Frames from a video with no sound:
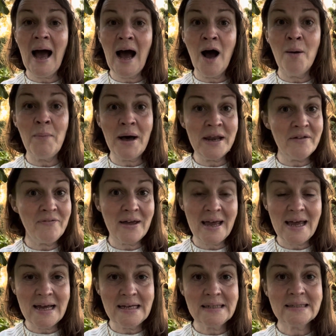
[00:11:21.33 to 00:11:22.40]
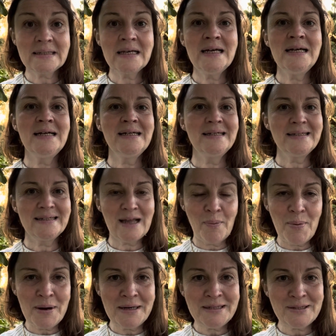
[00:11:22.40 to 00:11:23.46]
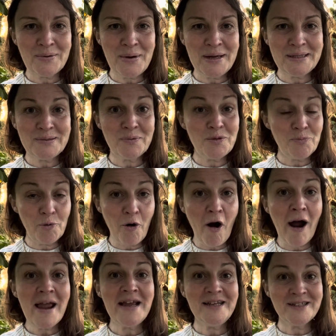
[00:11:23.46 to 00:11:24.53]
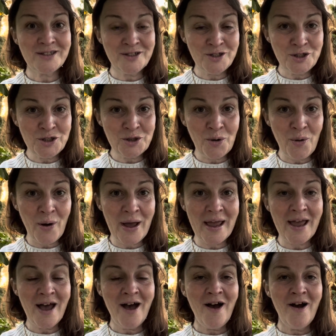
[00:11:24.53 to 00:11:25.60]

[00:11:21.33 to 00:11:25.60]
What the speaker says: And if it is, step into it with pride and joy